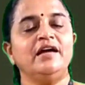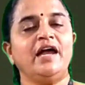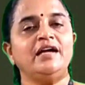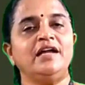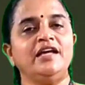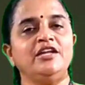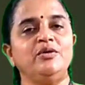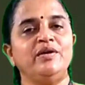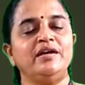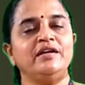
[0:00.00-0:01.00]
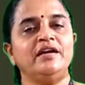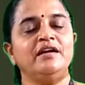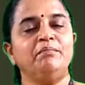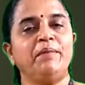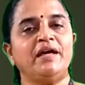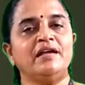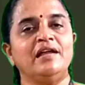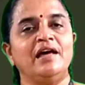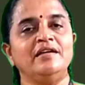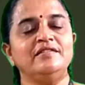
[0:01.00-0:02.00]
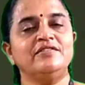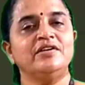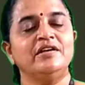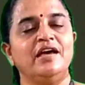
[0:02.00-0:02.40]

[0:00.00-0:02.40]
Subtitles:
attenuated, paralyzed